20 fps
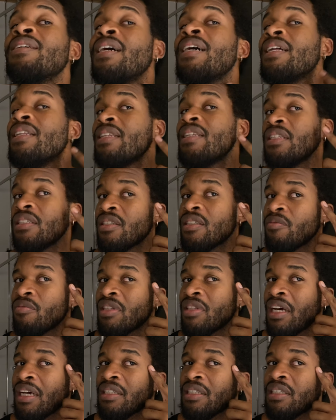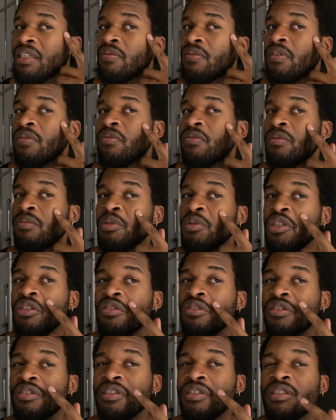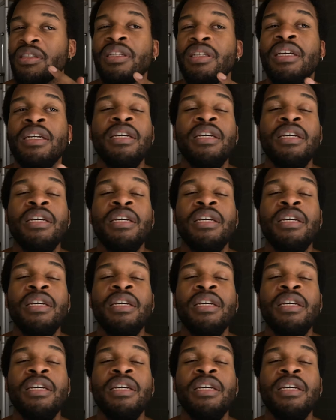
and then sometimes even from here, because